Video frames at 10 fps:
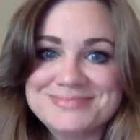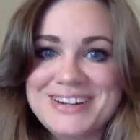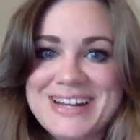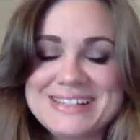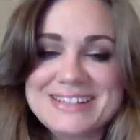All
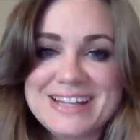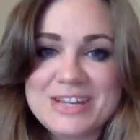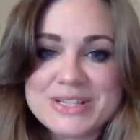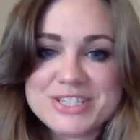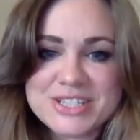right, any
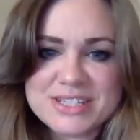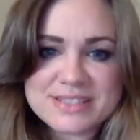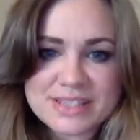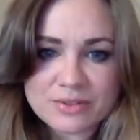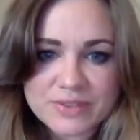
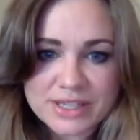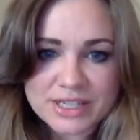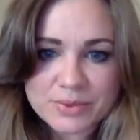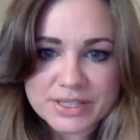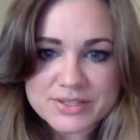questions? I don't think
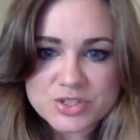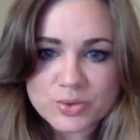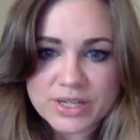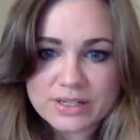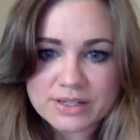anyone has
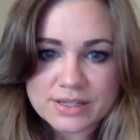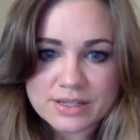joined.